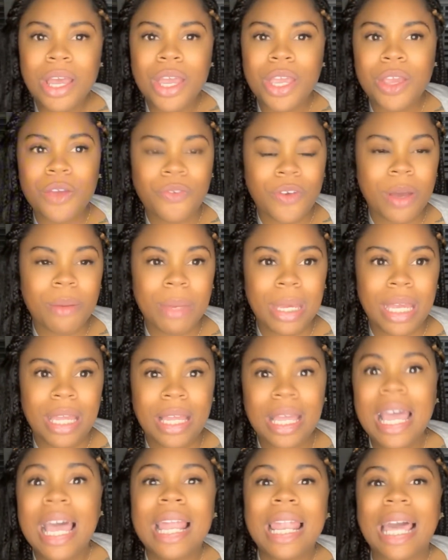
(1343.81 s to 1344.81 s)
You feel me?
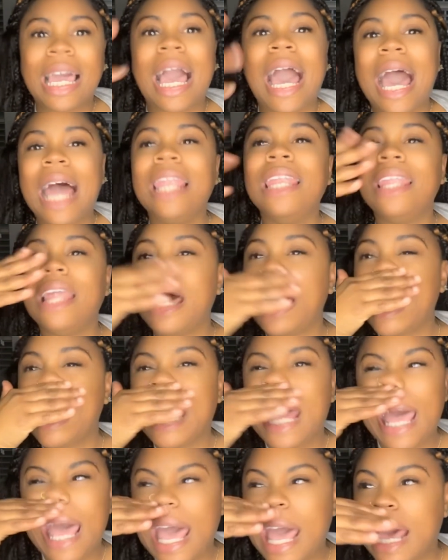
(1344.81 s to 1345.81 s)
Like, I love
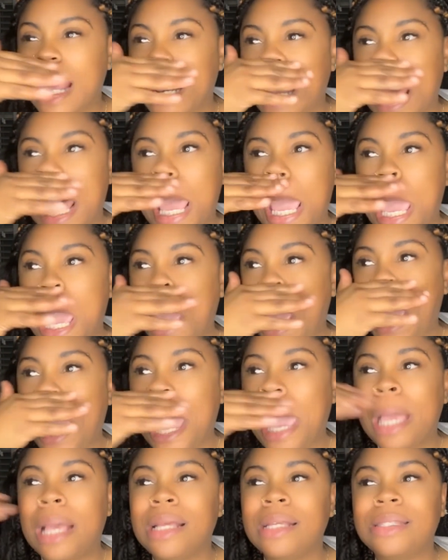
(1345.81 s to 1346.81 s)
that.
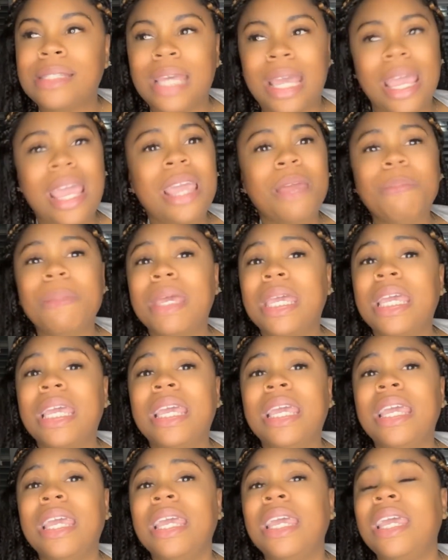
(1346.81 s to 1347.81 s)
Like, take
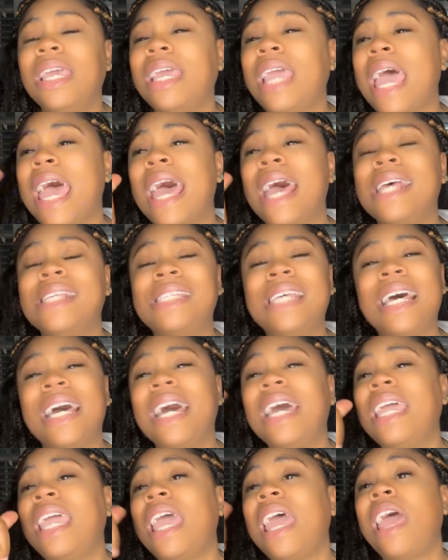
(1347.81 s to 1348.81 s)
me as
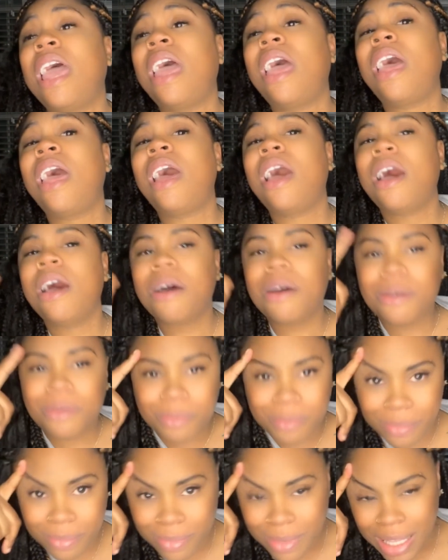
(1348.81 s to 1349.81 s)
I
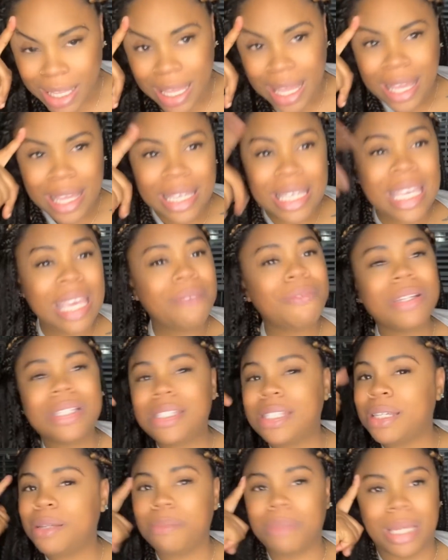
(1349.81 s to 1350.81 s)
am. Give it
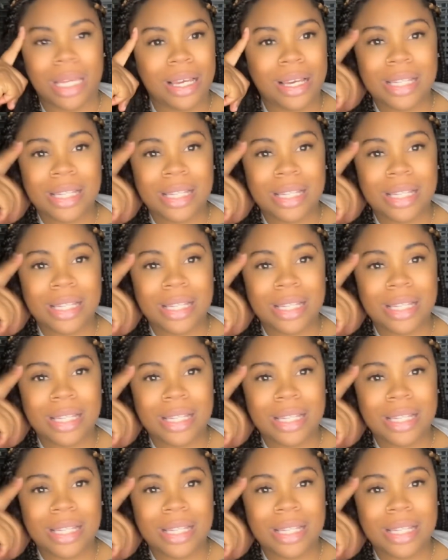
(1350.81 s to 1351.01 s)
to me.